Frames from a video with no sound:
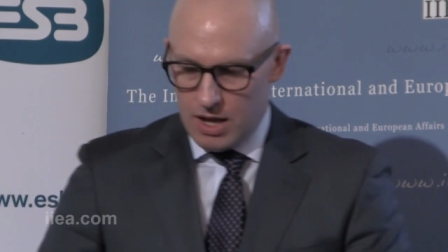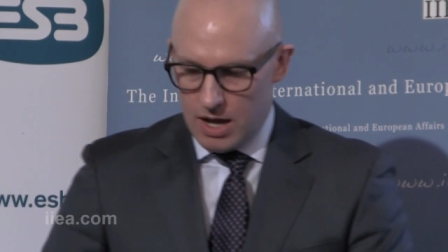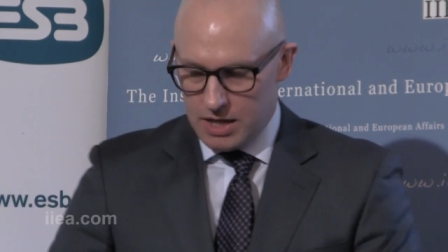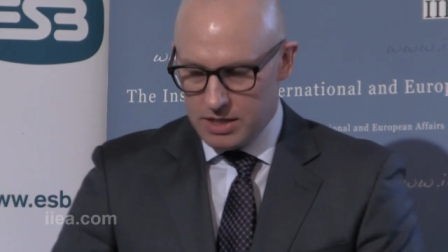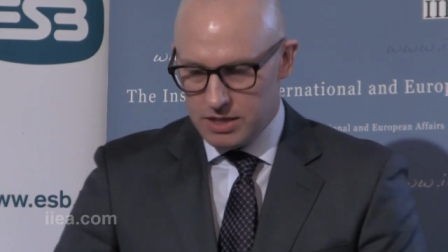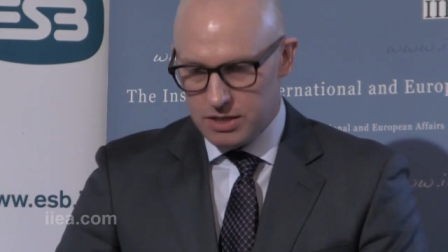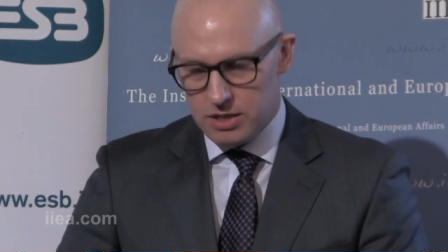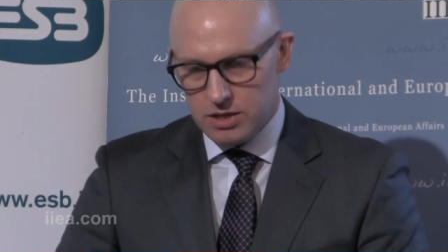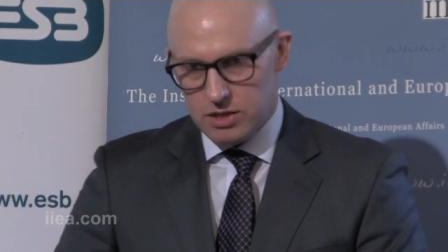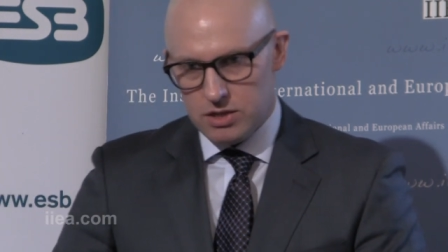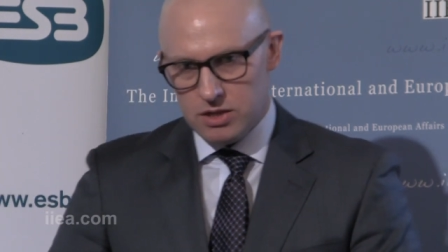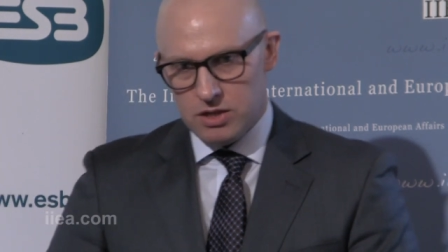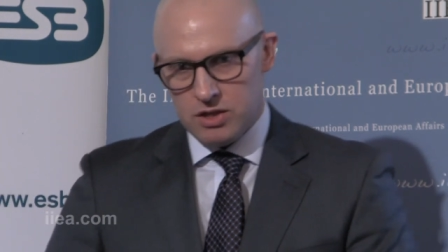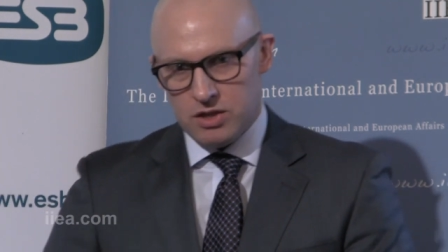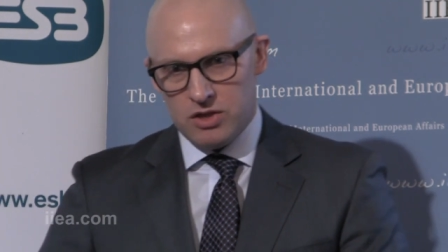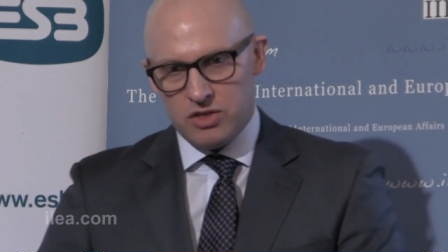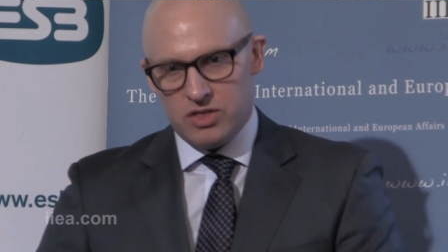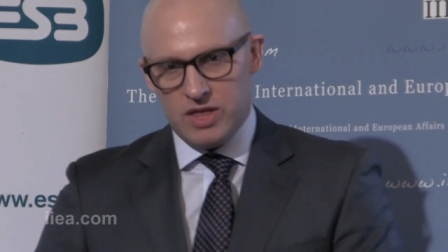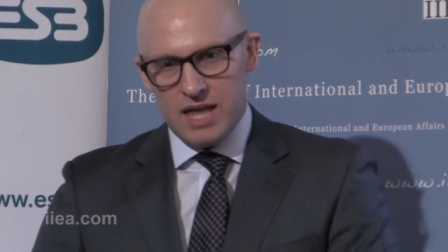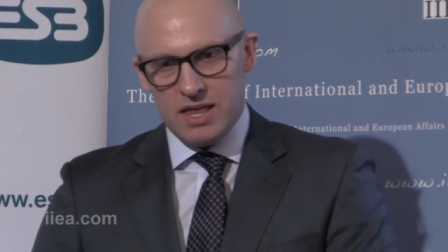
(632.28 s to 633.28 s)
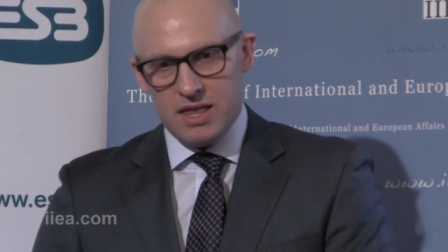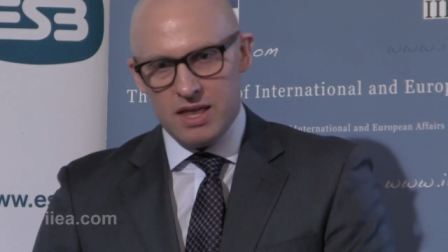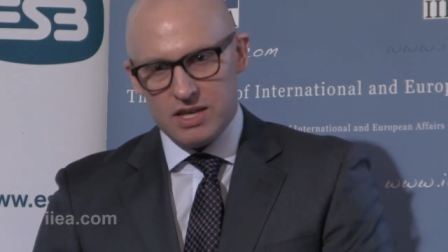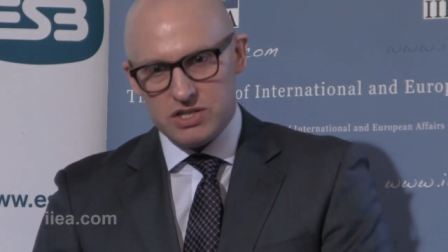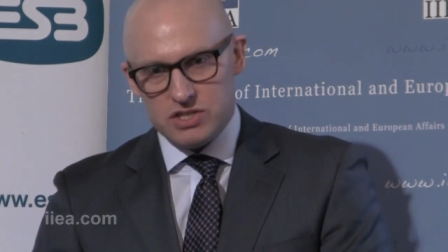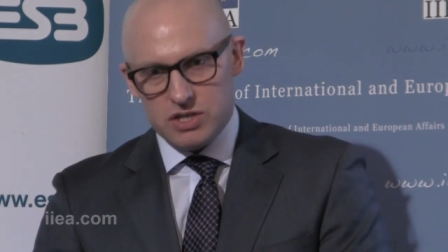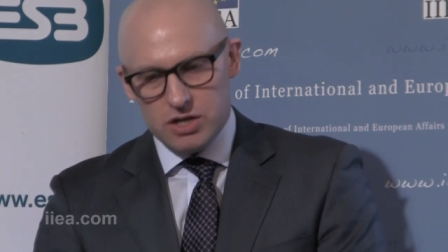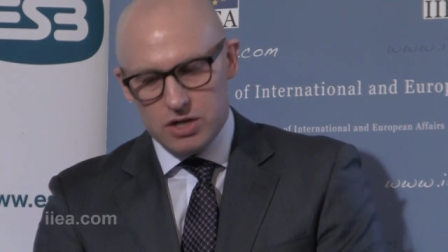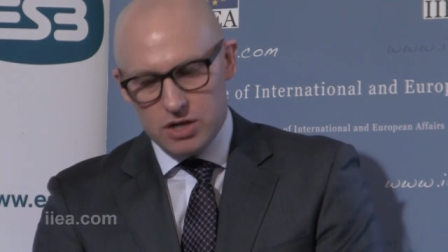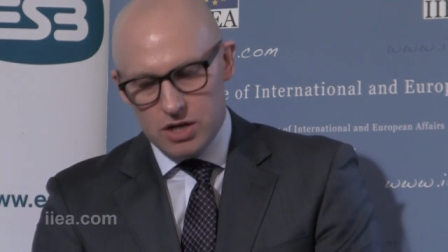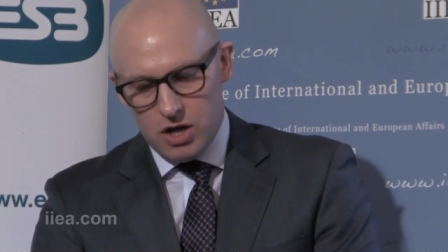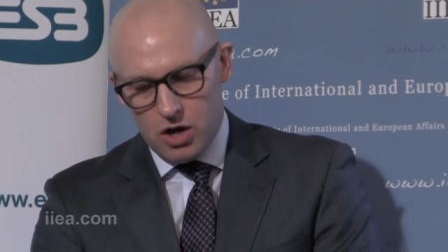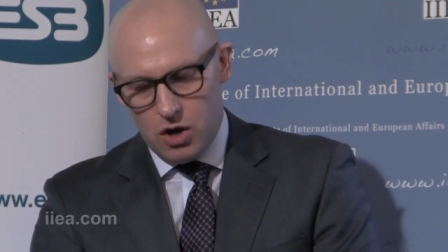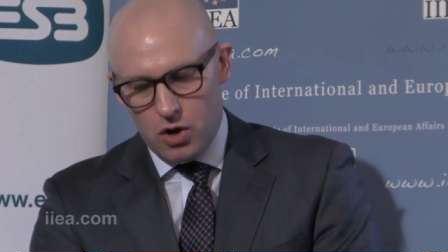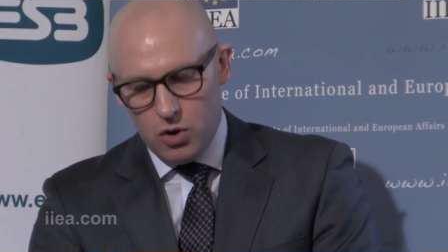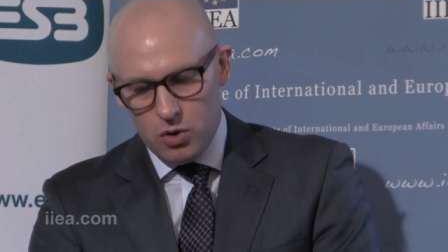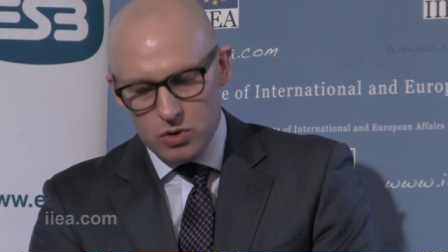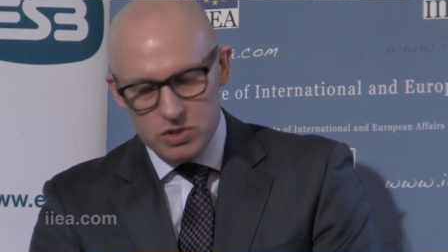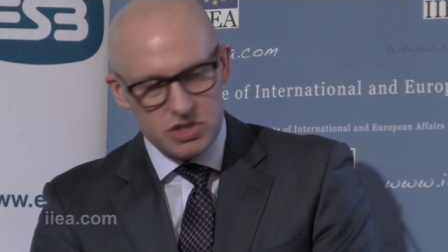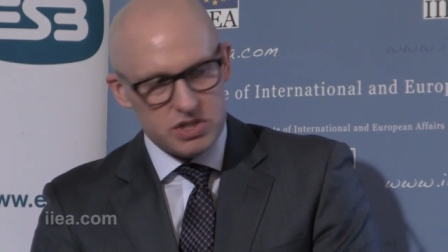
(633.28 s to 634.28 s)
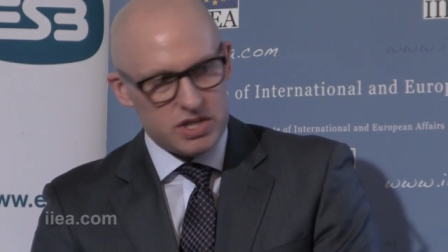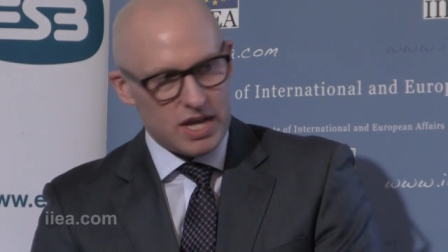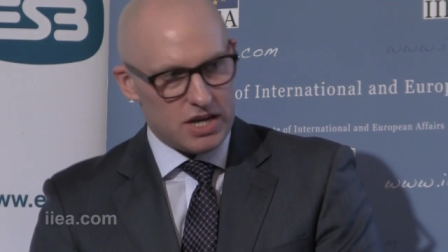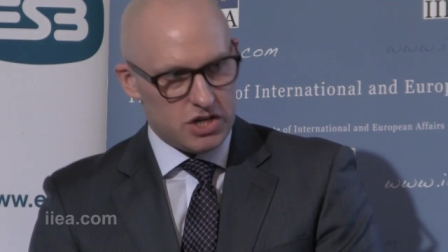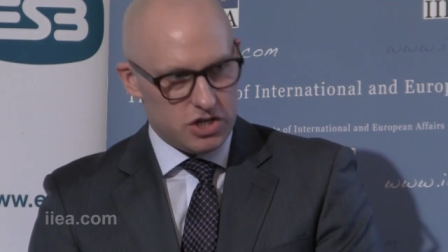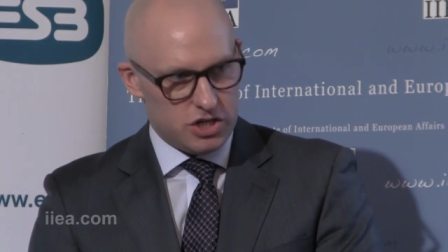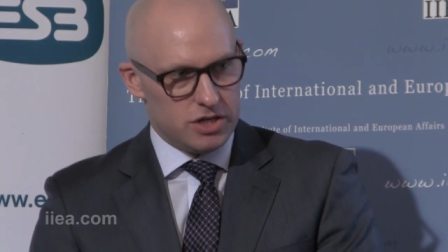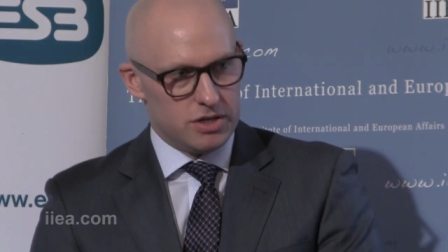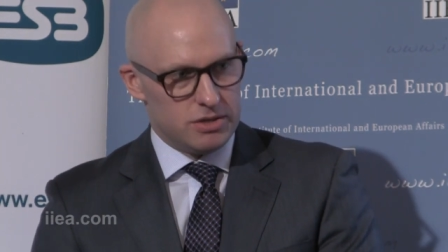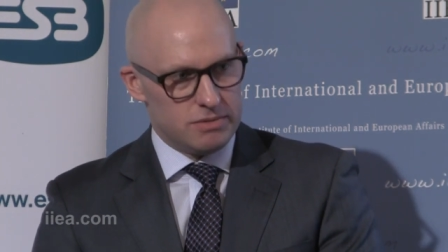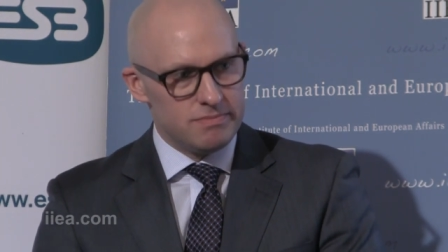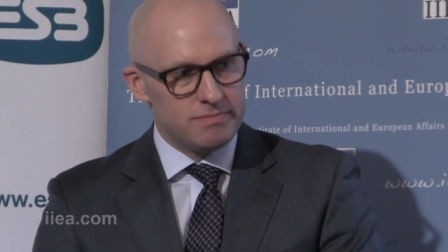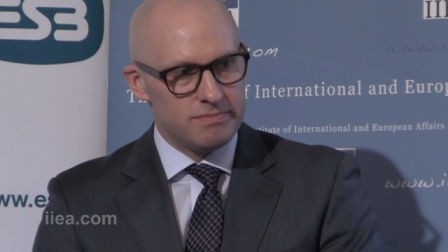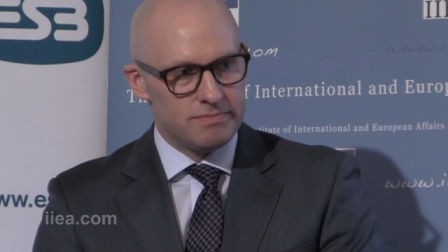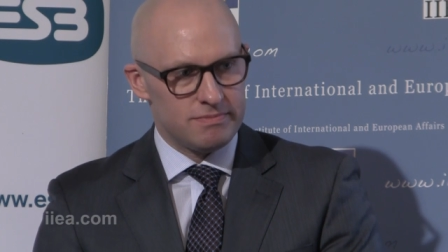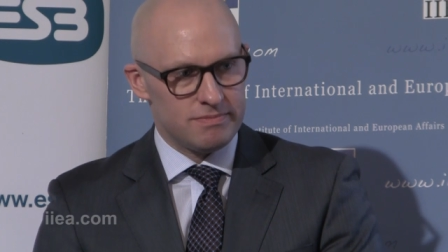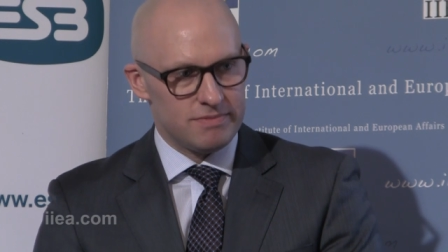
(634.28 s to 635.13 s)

And then there's a, a whole section